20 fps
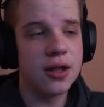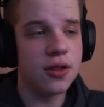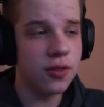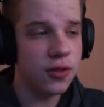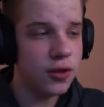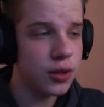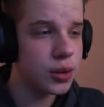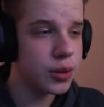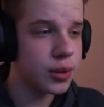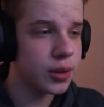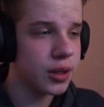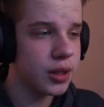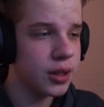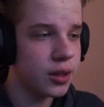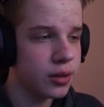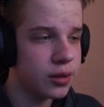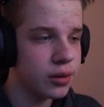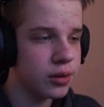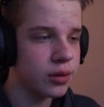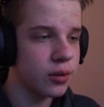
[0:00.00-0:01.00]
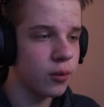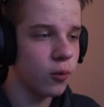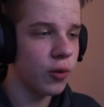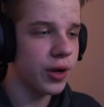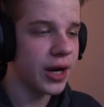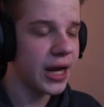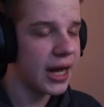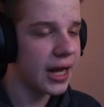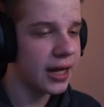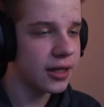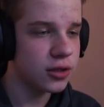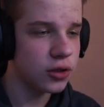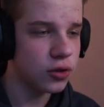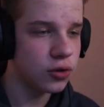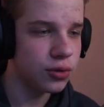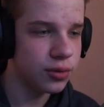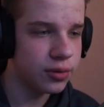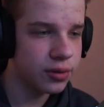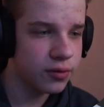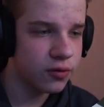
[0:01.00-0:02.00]
this is what I
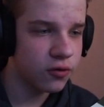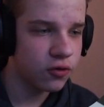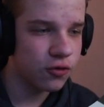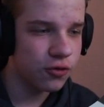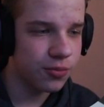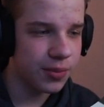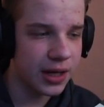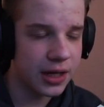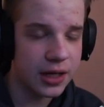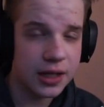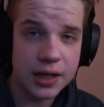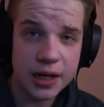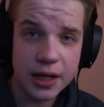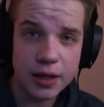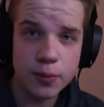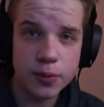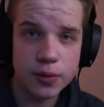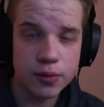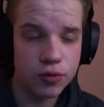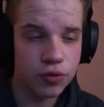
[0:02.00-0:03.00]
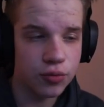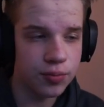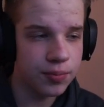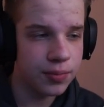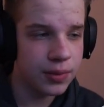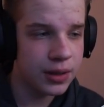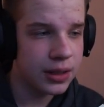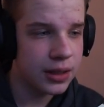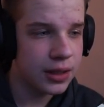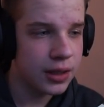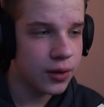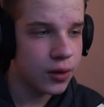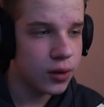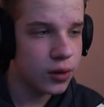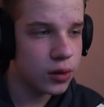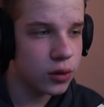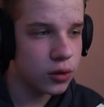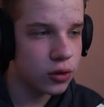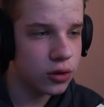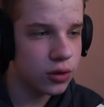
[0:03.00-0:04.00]
used to make Ludwig's room.
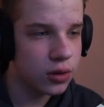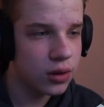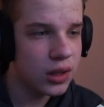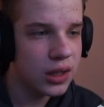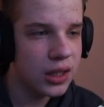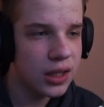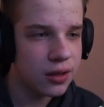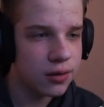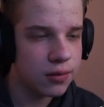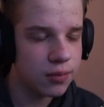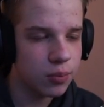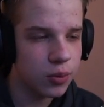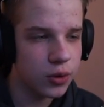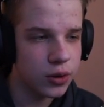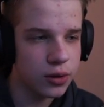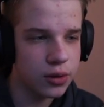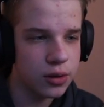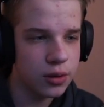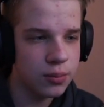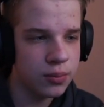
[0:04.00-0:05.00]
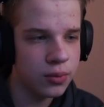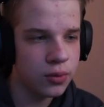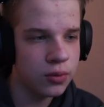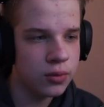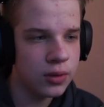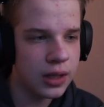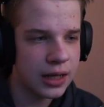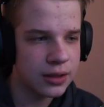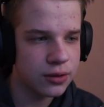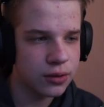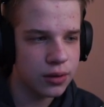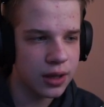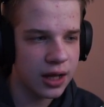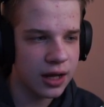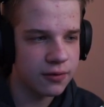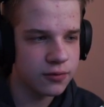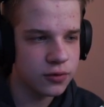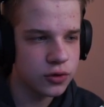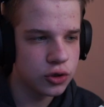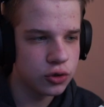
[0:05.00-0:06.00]
So you can see it's pretty simple. I just
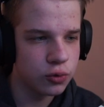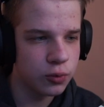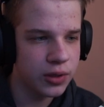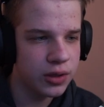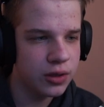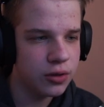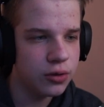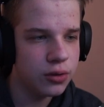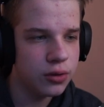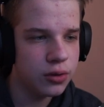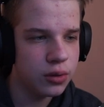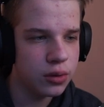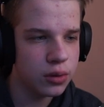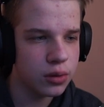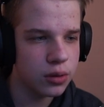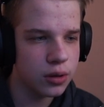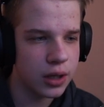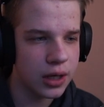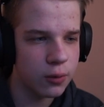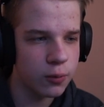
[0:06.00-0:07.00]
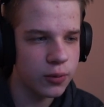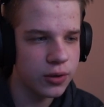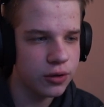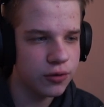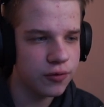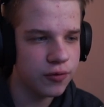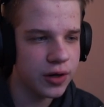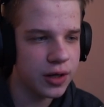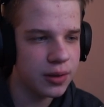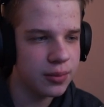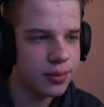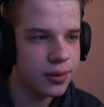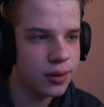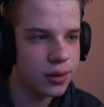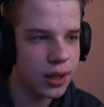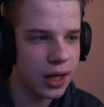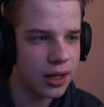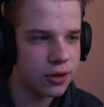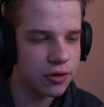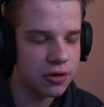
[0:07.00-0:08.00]
have two windows, so like window frames.
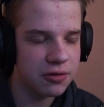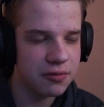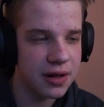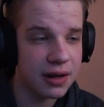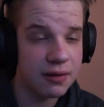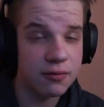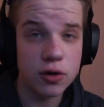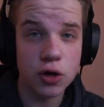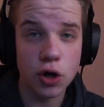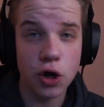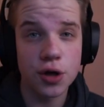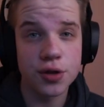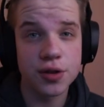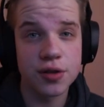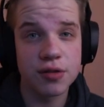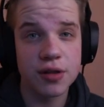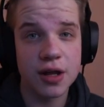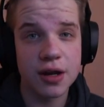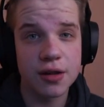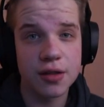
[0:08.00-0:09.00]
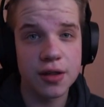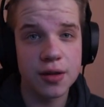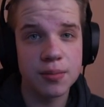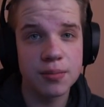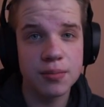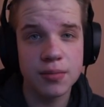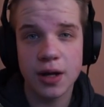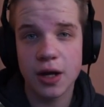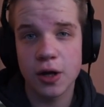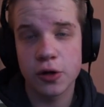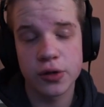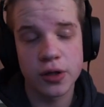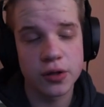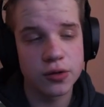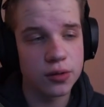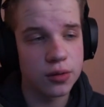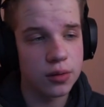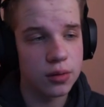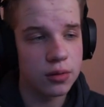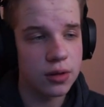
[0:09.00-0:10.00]
I don't even have glass inside of them because I
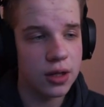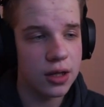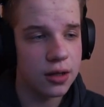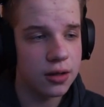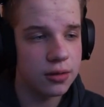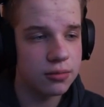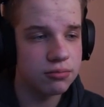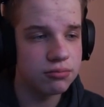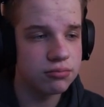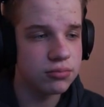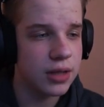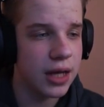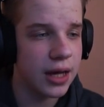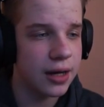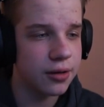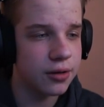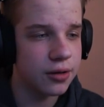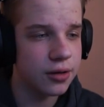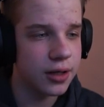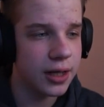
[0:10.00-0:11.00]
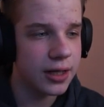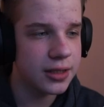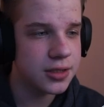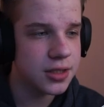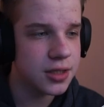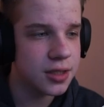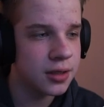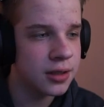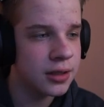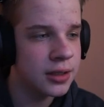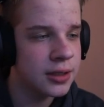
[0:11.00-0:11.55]
just uh, added in later.